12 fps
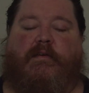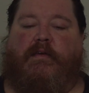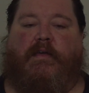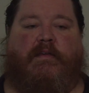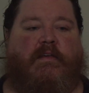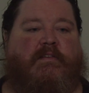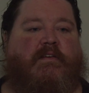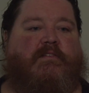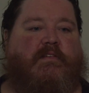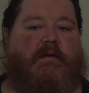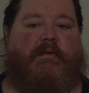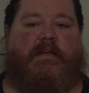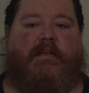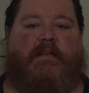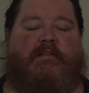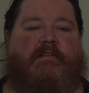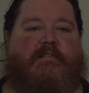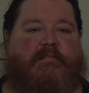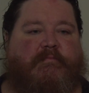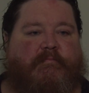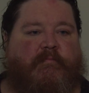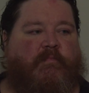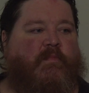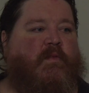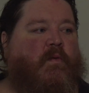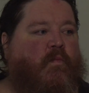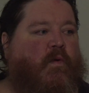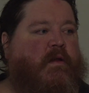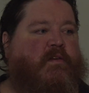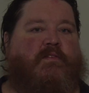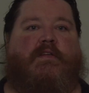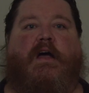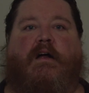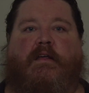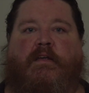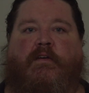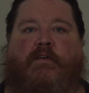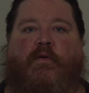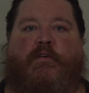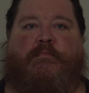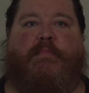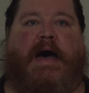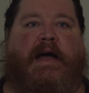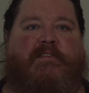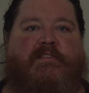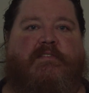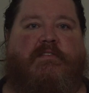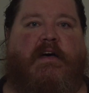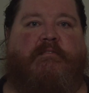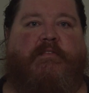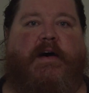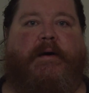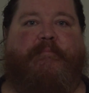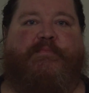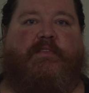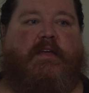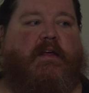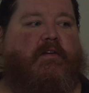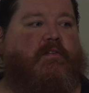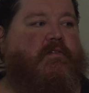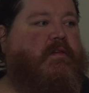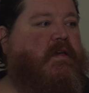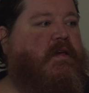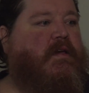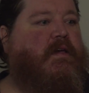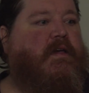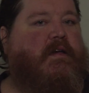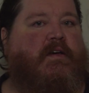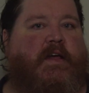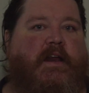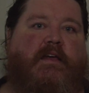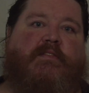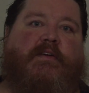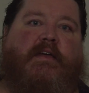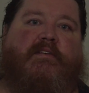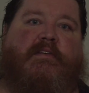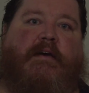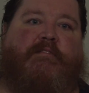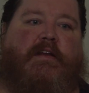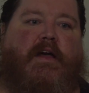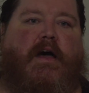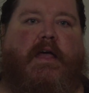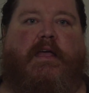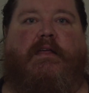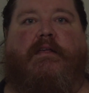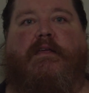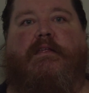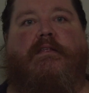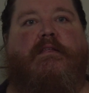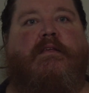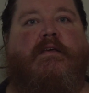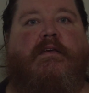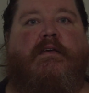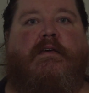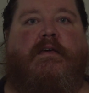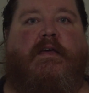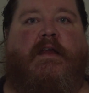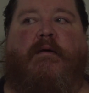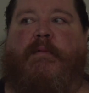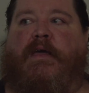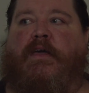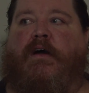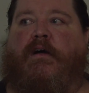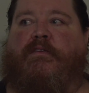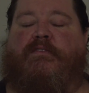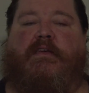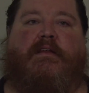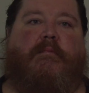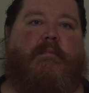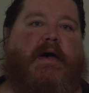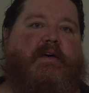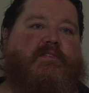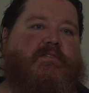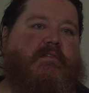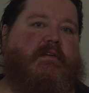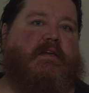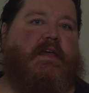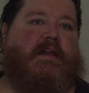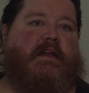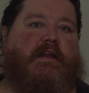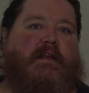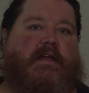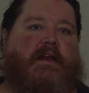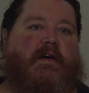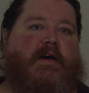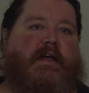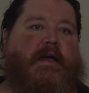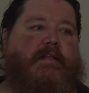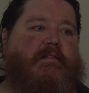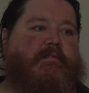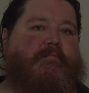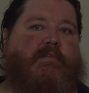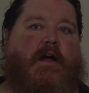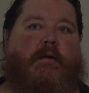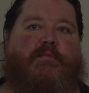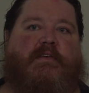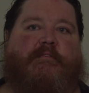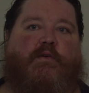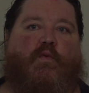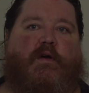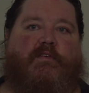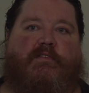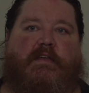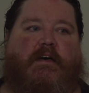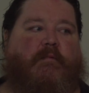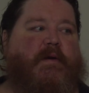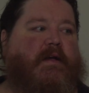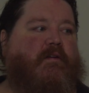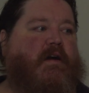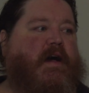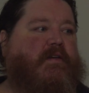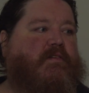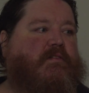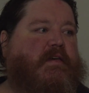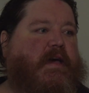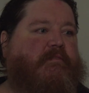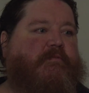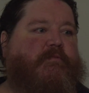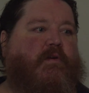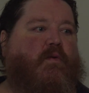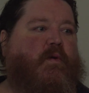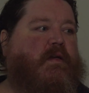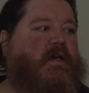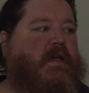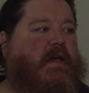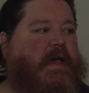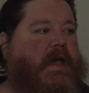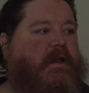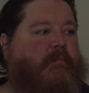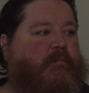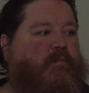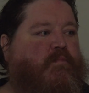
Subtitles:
It's just where do you start? You're always boxing stuff up. Cleaning things every night, and my yard's still a mess. And I got tarps everywhere still. My garage is half full. We had to